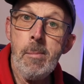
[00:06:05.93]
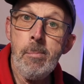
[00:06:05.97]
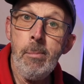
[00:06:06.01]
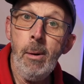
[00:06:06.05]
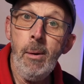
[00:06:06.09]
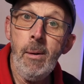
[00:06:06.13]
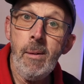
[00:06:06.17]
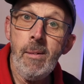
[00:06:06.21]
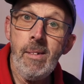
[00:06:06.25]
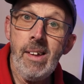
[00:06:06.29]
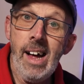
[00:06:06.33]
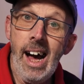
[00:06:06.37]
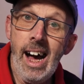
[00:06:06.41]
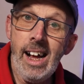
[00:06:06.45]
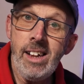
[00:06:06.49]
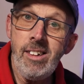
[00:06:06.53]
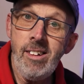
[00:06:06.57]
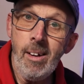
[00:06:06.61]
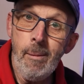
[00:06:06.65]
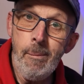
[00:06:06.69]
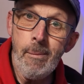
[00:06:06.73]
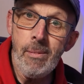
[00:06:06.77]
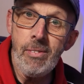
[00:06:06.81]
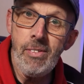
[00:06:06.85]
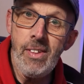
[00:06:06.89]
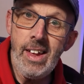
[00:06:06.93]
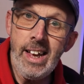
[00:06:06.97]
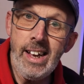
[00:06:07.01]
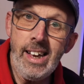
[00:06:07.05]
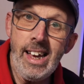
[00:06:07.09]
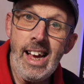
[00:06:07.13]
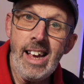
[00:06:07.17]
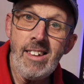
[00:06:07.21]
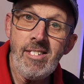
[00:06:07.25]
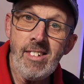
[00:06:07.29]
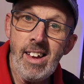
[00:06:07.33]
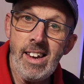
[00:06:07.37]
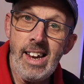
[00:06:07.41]
But I don't
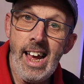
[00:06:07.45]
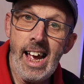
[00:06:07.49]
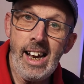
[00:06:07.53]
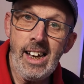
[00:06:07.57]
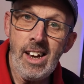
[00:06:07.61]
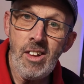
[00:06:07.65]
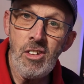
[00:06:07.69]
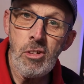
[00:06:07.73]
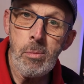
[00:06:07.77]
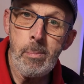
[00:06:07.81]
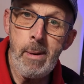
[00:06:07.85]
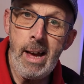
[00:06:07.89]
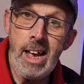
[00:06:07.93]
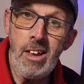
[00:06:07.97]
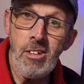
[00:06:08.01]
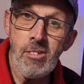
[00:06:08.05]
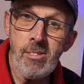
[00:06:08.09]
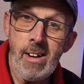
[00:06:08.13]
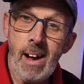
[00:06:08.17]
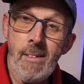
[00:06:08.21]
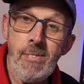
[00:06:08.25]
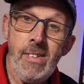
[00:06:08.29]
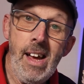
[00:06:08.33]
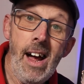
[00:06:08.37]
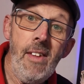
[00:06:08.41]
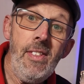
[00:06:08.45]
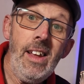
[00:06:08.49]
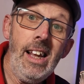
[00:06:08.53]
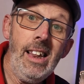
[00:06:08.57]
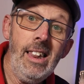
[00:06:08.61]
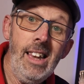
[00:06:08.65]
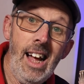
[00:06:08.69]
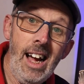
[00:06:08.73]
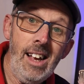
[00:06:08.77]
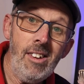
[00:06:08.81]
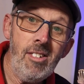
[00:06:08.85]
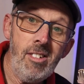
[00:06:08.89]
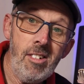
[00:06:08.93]
think it's an alien spacecraft. Now, the
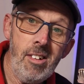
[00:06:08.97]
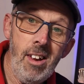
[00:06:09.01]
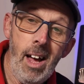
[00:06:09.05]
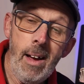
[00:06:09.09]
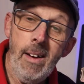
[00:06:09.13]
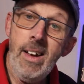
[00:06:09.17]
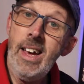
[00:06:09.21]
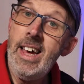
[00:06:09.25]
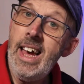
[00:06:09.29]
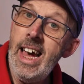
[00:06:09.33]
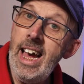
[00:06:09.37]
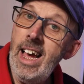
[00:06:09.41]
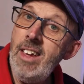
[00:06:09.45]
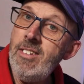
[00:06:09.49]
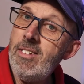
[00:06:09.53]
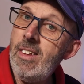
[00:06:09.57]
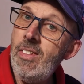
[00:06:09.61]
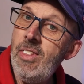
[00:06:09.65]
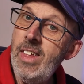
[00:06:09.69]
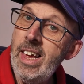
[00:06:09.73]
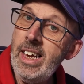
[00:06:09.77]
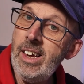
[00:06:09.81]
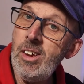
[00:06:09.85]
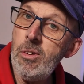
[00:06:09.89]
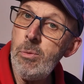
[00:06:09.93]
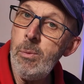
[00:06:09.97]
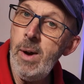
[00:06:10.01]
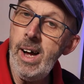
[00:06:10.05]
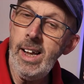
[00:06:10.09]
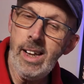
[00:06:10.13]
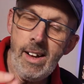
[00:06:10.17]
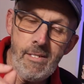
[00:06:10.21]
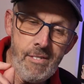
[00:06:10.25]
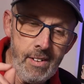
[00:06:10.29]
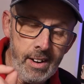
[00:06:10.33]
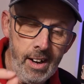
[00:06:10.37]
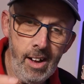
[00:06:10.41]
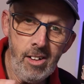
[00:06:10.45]
last time, here's the thing as well,
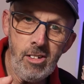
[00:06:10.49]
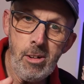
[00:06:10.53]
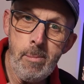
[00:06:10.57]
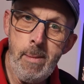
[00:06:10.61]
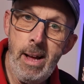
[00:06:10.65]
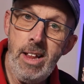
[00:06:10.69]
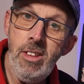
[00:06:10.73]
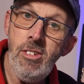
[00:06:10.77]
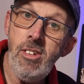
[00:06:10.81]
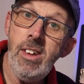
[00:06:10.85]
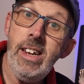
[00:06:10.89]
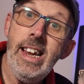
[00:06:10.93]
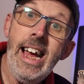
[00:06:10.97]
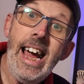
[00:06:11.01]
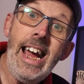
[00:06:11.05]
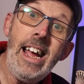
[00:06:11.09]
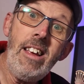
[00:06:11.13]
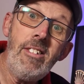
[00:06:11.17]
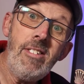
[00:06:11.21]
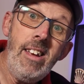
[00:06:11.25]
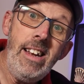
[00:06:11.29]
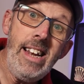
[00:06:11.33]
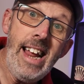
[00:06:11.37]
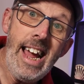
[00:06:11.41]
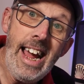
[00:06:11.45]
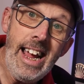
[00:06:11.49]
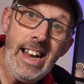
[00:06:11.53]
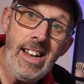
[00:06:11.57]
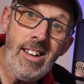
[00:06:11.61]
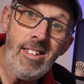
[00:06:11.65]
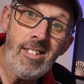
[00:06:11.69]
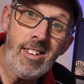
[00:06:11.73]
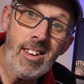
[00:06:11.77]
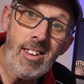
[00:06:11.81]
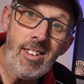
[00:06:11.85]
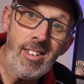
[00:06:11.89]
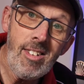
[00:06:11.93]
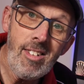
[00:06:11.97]
I forgot to mention, it's an
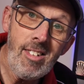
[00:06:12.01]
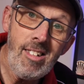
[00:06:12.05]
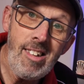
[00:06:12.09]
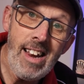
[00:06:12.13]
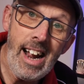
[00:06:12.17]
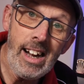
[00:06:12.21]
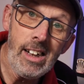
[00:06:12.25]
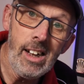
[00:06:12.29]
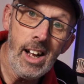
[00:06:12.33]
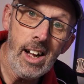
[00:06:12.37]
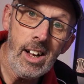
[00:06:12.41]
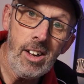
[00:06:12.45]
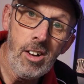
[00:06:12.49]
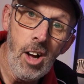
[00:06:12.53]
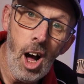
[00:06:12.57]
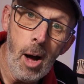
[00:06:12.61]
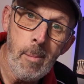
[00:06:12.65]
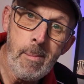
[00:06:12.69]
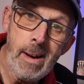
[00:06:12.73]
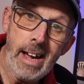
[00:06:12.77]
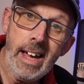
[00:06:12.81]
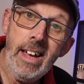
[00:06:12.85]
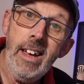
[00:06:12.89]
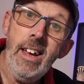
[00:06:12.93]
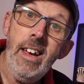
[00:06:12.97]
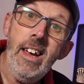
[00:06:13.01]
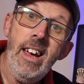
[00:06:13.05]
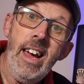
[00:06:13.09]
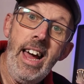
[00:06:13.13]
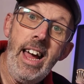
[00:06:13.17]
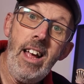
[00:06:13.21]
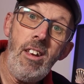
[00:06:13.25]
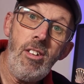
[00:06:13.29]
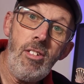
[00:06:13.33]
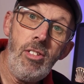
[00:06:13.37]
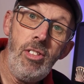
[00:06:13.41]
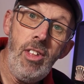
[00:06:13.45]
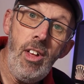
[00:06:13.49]
interstellar comet.
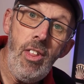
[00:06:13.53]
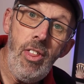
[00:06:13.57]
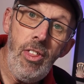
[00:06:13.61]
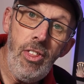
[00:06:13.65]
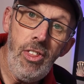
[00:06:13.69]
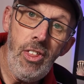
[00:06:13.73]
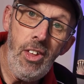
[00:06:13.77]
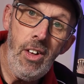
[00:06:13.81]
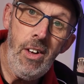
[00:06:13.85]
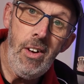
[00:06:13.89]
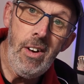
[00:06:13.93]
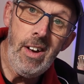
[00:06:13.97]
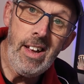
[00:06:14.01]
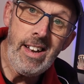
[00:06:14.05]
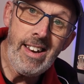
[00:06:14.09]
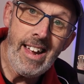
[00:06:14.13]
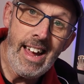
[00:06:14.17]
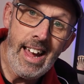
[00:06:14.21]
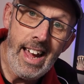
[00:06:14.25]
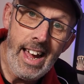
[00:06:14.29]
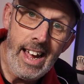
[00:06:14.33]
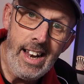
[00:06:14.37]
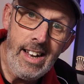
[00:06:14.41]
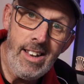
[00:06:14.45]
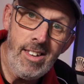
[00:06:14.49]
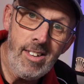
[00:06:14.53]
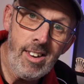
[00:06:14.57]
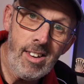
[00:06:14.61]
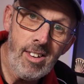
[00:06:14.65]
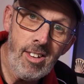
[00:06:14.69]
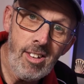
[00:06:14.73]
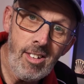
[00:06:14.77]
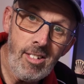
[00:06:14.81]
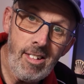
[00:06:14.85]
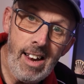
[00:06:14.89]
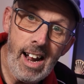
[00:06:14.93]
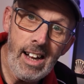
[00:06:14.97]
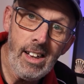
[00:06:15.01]
It's the third
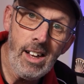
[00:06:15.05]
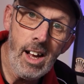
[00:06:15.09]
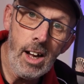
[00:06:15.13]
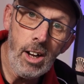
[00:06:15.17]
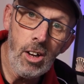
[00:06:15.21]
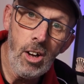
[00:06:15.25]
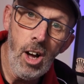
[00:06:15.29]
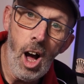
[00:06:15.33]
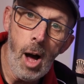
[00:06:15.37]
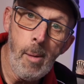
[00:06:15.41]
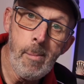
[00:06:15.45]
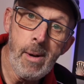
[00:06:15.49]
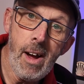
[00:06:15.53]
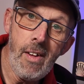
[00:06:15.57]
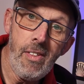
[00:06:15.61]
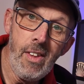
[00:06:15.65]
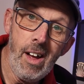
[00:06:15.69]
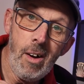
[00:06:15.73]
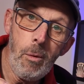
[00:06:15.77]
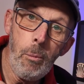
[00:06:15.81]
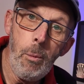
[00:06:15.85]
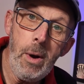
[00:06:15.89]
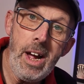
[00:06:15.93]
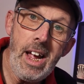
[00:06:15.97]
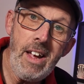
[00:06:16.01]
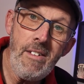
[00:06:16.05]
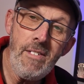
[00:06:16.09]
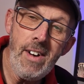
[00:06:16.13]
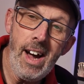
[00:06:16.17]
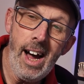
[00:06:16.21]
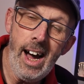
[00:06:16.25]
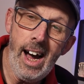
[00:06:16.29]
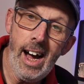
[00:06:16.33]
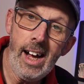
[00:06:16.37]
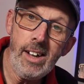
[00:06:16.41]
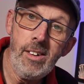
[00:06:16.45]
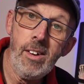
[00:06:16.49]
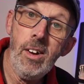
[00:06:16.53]
interstellar comet that we've
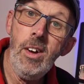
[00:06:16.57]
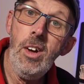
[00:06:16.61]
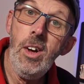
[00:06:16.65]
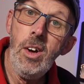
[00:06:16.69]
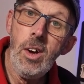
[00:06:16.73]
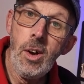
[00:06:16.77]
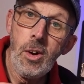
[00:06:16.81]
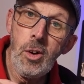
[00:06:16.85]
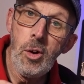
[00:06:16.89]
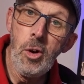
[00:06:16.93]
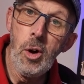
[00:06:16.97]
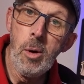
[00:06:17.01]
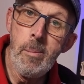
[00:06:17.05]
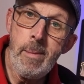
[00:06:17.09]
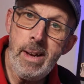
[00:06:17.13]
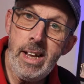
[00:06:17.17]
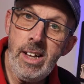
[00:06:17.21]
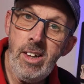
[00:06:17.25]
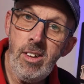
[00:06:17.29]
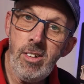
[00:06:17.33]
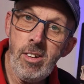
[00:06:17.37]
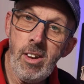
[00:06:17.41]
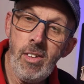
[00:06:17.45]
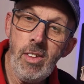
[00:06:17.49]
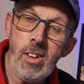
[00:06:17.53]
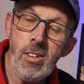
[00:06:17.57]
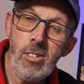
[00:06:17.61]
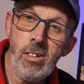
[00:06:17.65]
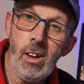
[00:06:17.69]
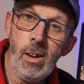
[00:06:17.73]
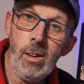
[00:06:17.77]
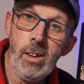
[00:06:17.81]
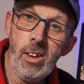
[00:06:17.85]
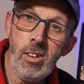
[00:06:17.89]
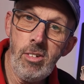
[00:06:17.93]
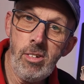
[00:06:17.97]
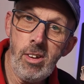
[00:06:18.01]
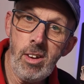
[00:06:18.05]
had come into the
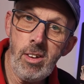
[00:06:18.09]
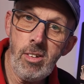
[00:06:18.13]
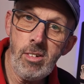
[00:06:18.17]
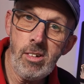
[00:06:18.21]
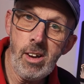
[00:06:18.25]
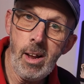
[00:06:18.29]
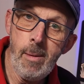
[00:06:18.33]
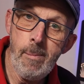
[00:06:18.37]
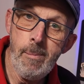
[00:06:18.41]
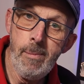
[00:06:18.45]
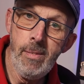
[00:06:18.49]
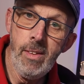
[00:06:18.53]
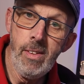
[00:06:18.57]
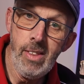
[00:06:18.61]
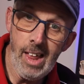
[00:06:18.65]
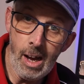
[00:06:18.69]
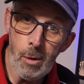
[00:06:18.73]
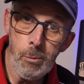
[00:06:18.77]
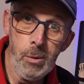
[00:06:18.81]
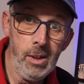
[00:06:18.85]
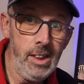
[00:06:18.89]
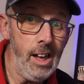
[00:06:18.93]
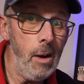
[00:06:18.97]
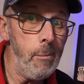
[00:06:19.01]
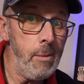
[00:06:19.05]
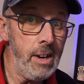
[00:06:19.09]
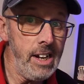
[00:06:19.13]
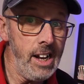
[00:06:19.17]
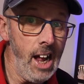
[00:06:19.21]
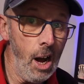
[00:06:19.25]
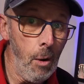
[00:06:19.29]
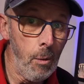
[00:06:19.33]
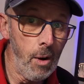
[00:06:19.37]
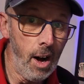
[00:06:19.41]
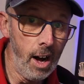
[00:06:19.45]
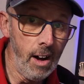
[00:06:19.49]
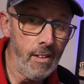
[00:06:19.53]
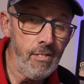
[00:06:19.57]
solar system that we
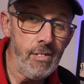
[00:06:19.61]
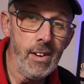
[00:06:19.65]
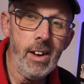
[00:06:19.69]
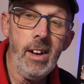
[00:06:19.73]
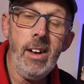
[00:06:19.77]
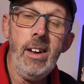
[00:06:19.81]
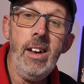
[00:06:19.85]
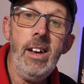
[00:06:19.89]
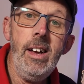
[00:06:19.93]
know of.